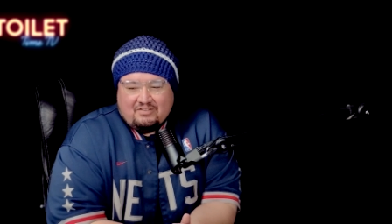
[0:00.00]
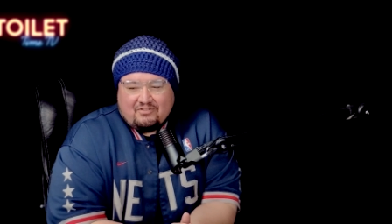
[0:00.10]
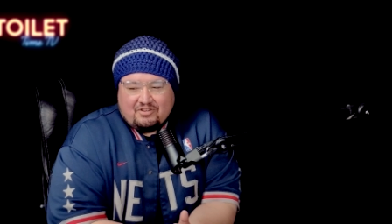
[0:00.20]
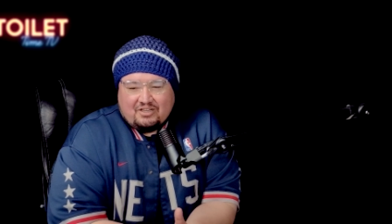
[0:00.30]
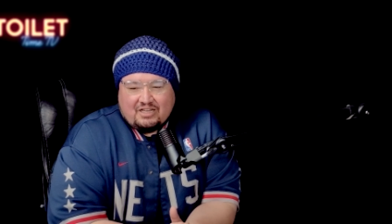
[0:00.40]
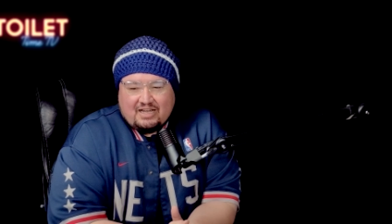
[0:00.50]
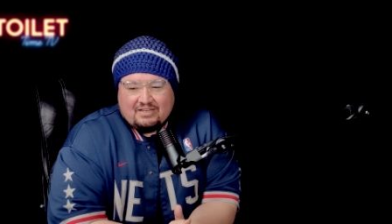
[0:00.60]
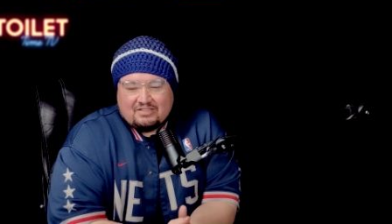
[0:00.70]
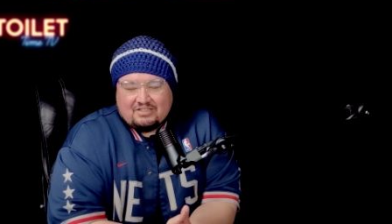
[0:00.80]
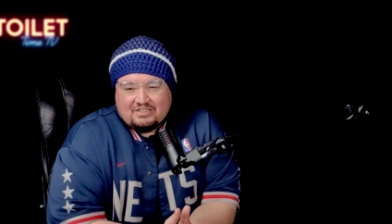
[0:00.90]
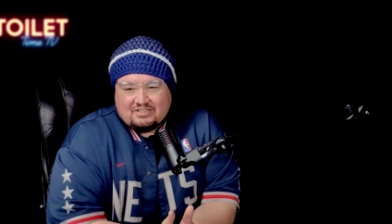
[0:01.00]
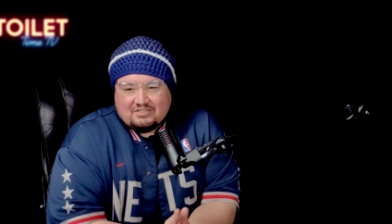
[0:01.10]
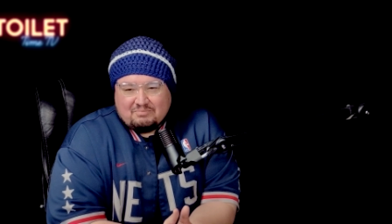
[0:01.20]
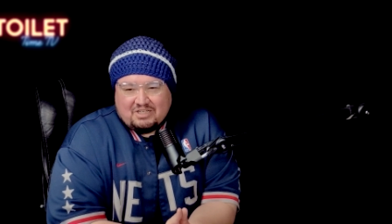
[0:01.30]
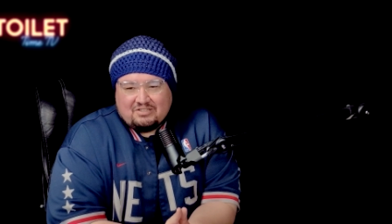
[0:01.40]
For the last
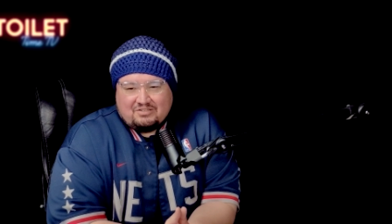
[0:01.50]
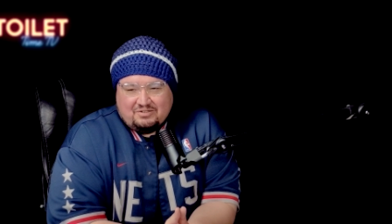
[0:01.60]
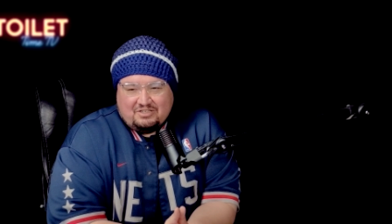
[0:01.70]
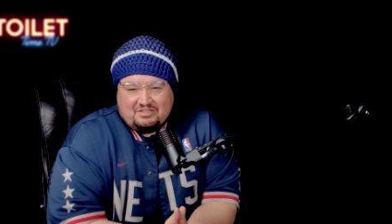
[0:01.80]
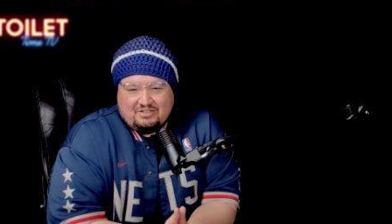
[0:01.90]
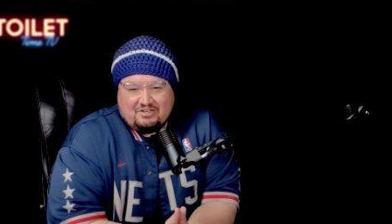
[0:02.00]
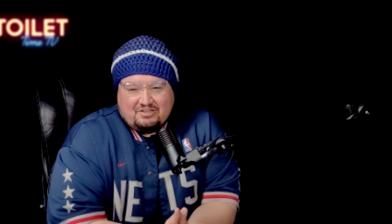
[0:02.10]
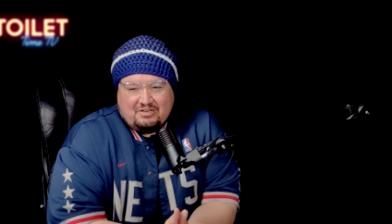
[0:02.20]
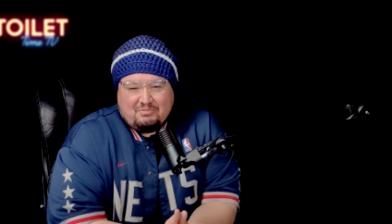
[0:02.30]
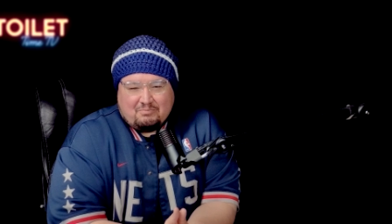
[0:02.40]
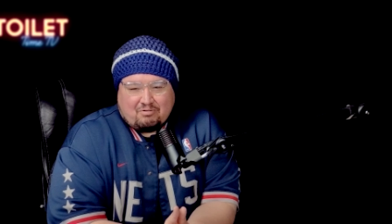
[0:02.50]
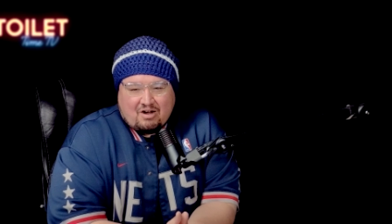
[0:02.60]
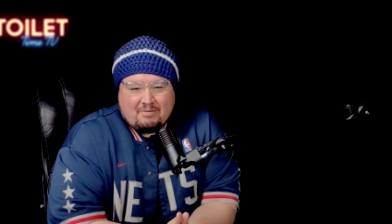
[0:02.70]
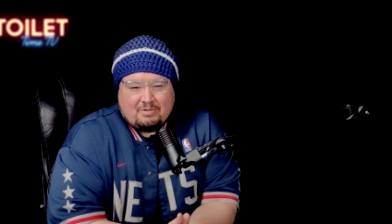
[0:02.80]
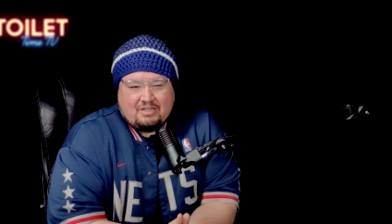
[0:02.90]
six months to a year, they've been
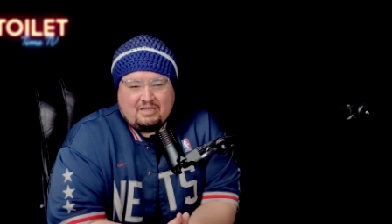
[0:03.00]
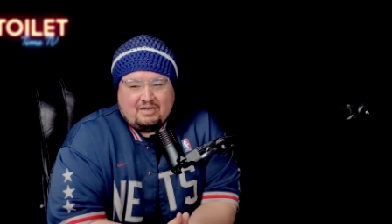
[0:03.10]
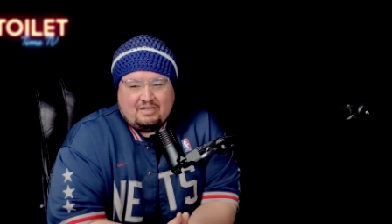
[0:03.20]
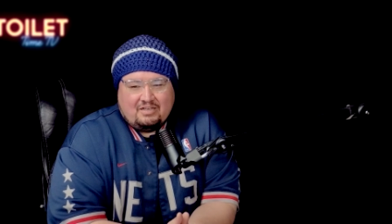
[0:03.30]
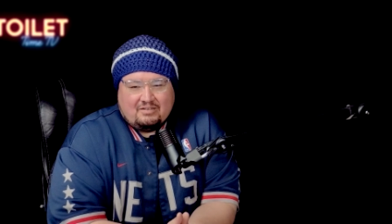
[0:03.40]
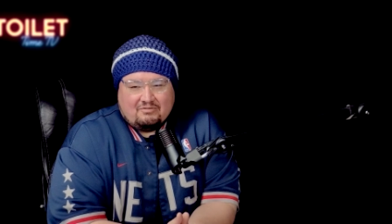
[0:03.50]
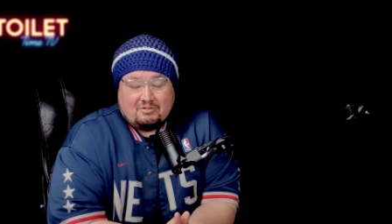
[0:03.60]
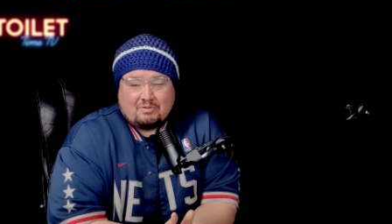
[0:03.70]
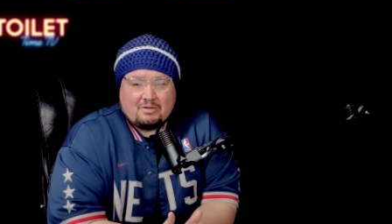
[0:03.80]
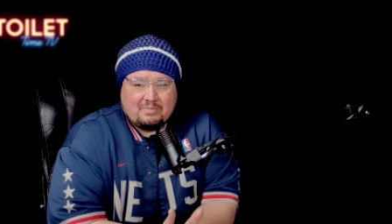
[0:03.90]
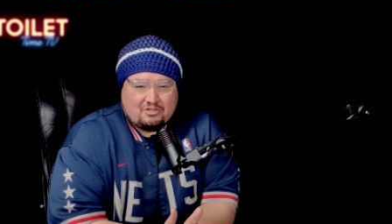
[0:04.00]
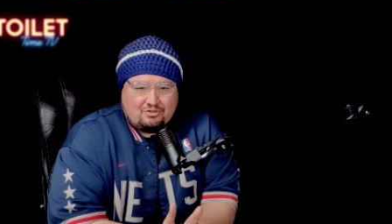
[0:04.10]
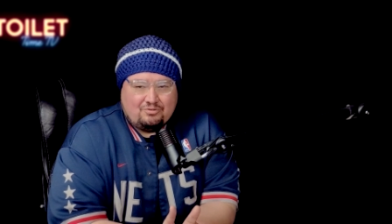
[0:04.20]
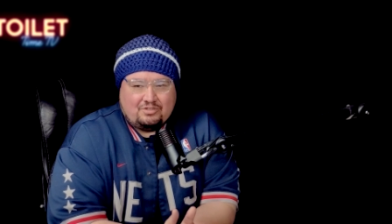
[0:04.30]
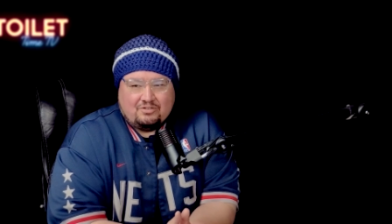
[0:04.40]
propagating, well, probably about
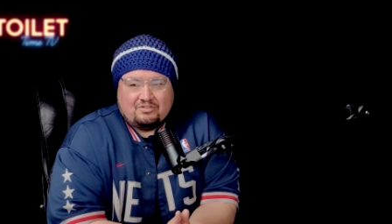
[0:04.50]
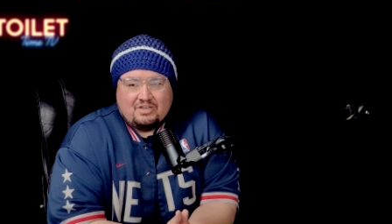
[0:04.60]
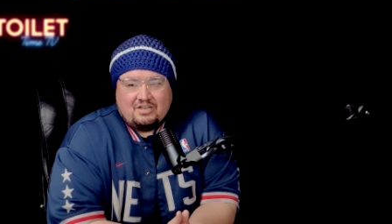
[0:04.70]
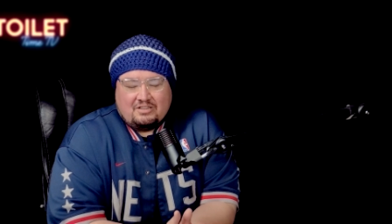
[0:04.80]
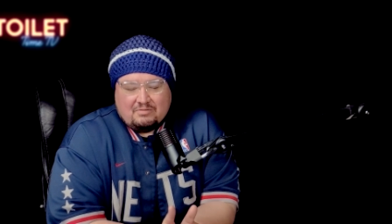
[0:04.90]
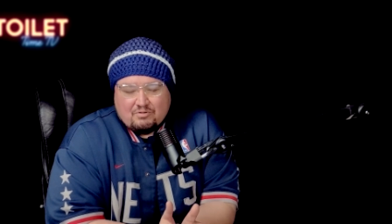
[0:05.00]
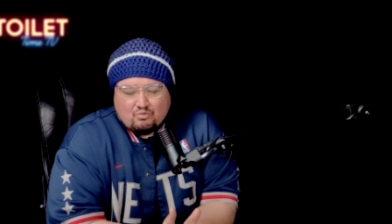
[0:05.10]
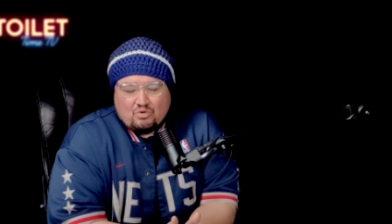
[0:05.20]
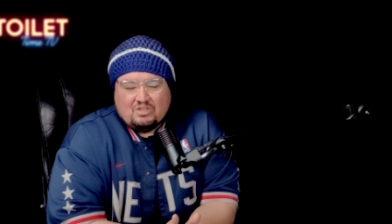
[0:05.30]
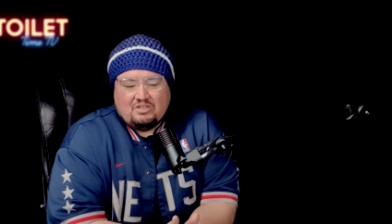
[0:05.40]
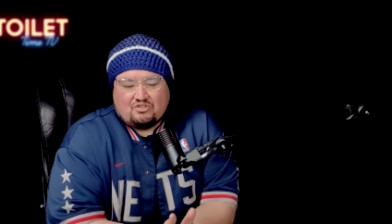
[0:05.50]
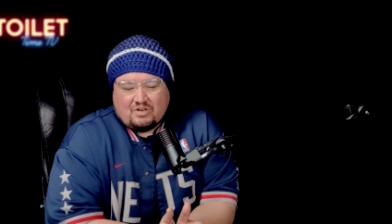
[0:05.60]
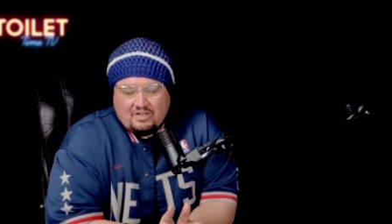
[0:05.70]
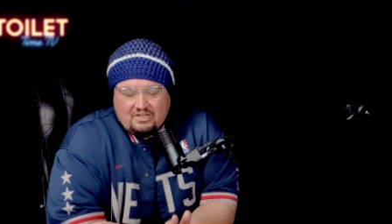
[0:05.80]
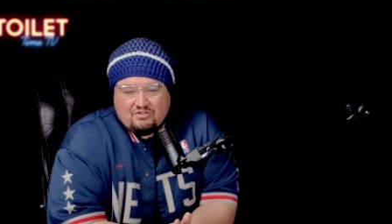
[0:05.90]
two years, they've been really
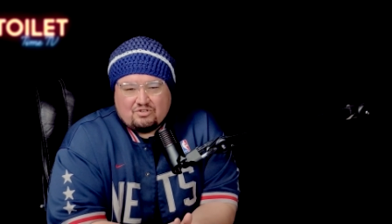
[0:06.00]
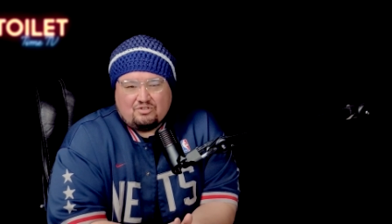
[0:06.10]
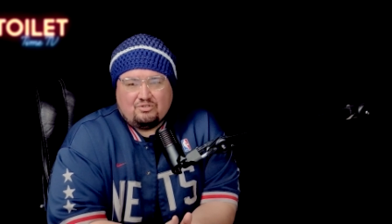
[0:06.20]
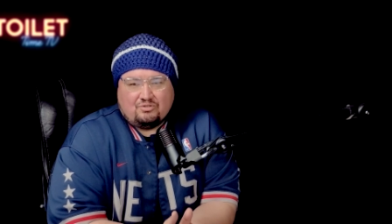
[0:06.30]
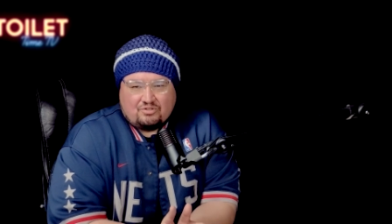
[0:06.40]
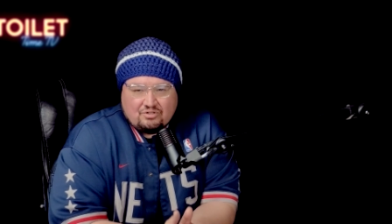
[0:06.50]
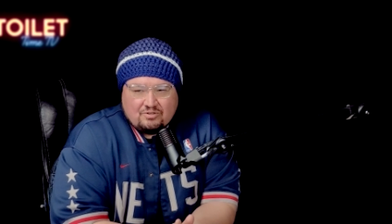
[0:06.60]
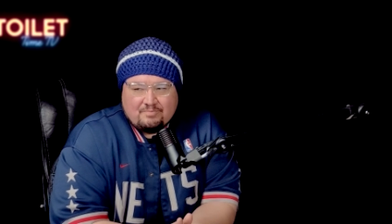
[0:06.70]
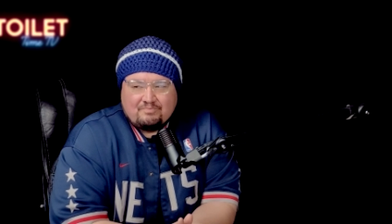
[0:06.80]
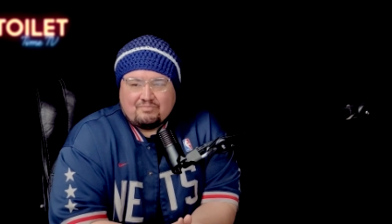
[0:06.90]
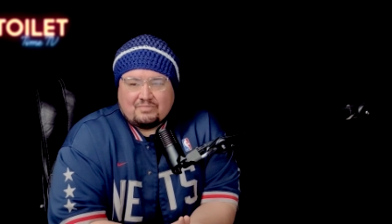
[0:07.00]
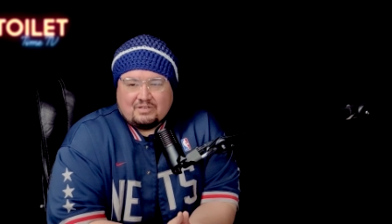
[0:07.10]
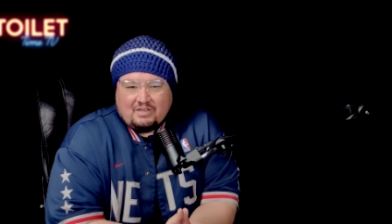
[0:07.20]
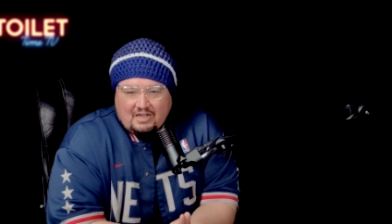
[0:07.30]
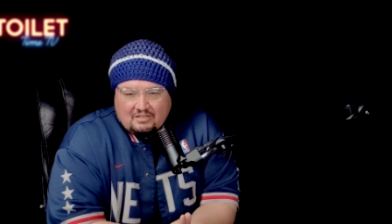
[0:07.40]
trying to introduce
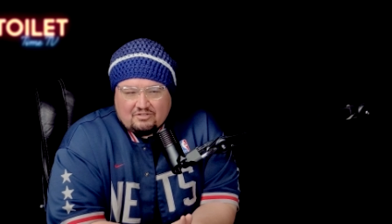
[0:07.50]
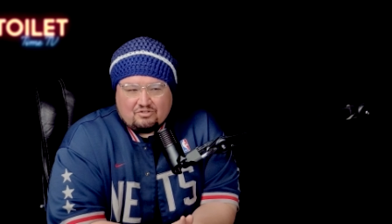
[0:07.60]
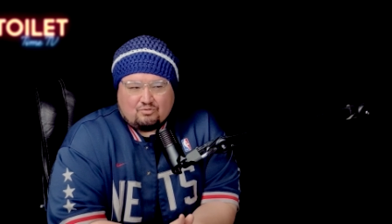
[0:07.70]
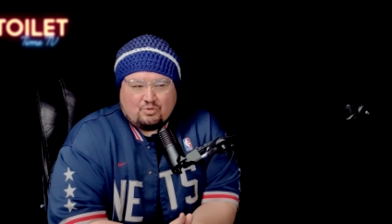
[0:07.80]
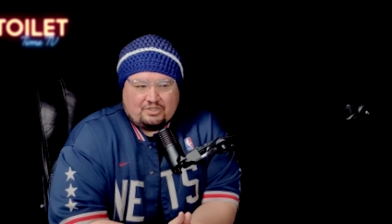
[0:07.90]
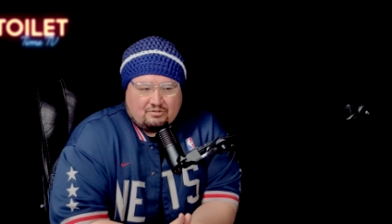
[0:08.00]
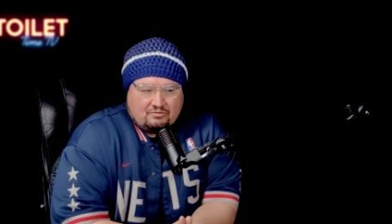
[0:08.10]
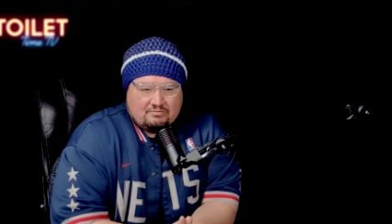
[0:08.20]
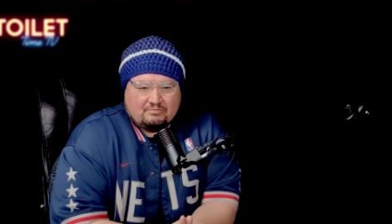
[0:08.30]
aliens are real.